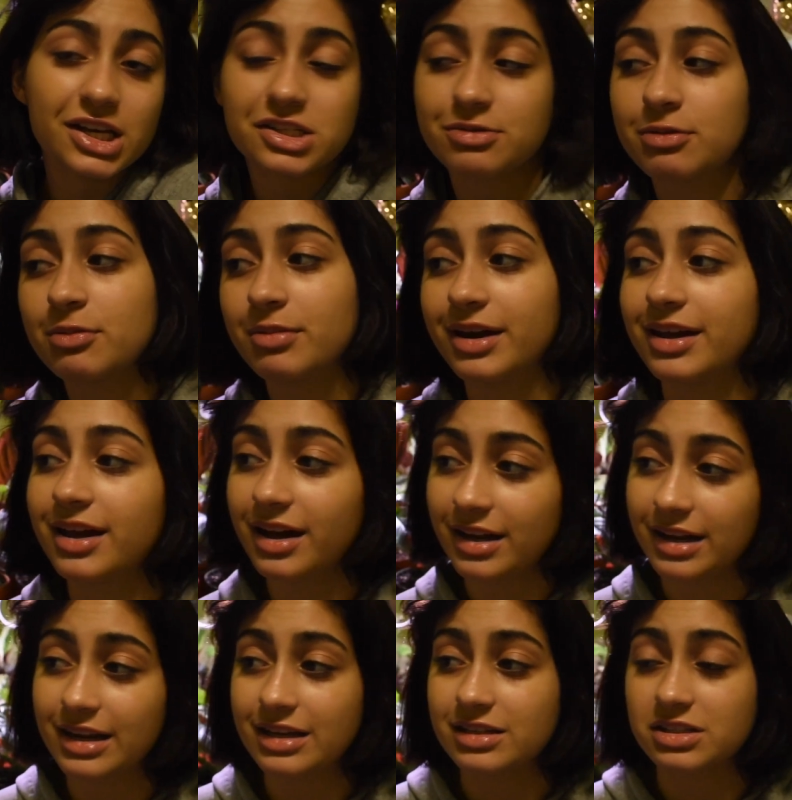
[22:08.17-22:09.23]
some of my
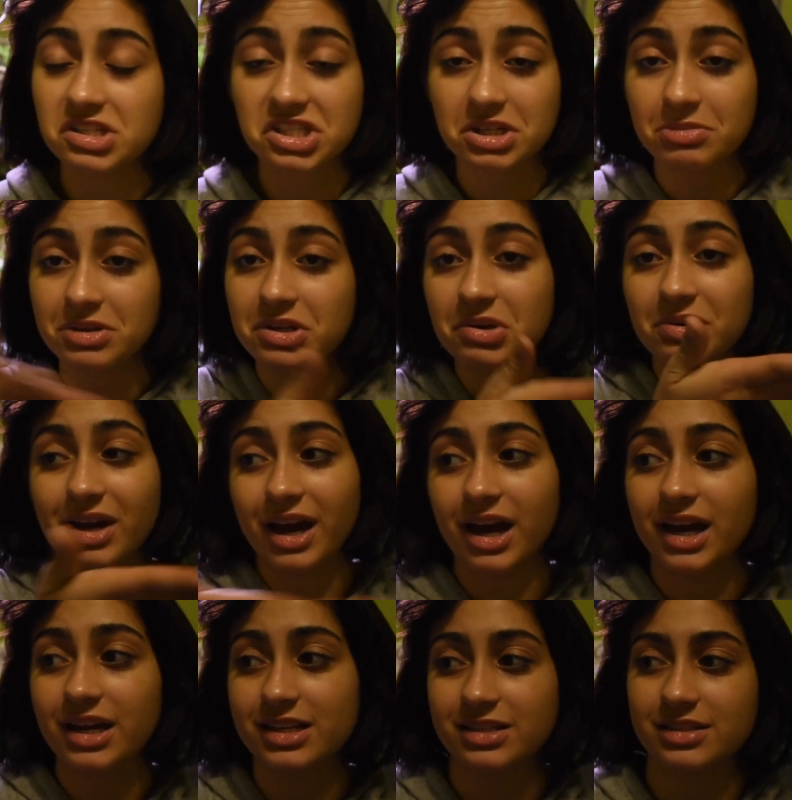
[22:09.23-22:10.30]
cuttings to some of you
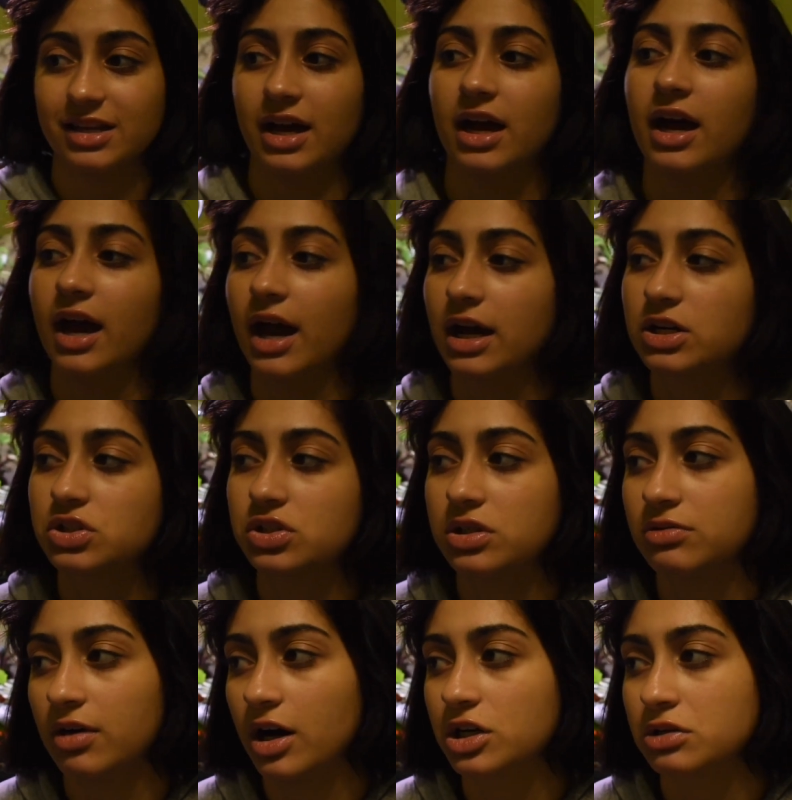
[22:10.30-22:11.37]
guys that actually
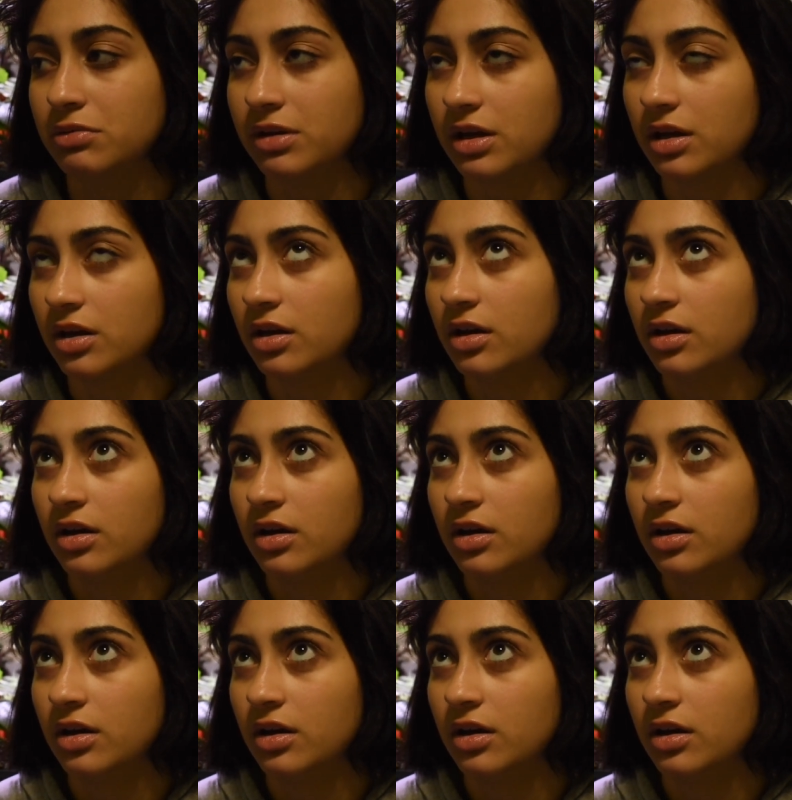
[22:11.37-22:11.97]
watch me.